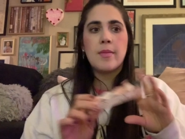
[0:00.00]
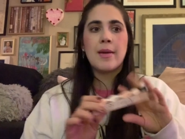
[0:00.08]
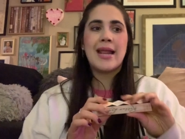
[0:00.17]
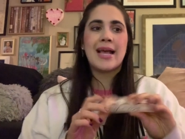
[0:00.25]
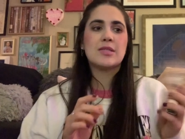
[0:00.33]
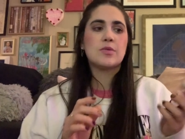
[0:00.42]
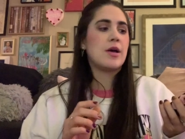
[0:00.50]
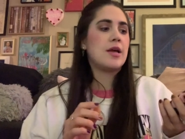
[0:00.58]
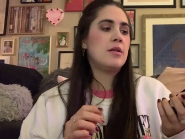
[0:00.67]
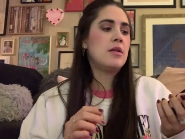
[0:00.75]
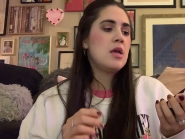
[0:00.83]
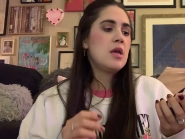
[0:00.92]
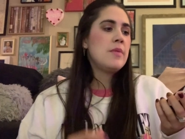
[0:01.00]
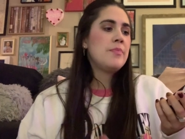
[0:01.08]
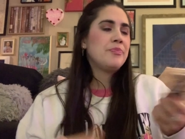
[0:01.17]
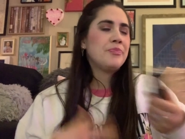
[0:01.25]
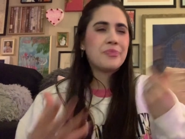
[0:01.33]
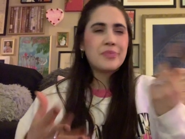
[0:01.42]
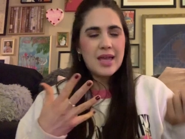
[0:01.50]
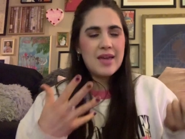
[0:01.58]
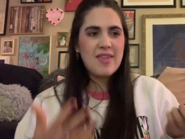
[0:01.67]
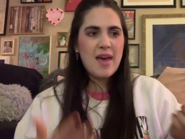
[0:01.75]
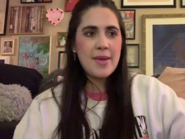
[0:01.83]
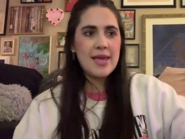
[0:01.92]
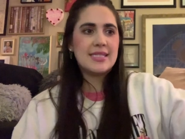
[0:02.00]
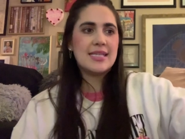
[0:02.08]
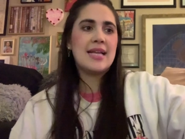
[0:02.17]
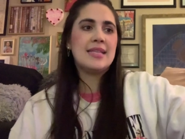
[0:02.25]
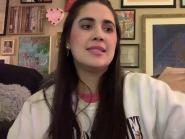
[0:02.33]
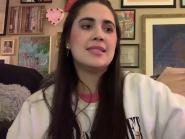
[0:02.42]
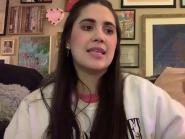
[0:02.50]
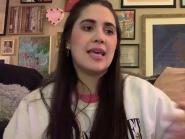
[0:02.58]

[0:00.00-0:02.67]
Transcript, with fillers: my next one, if that makes sense.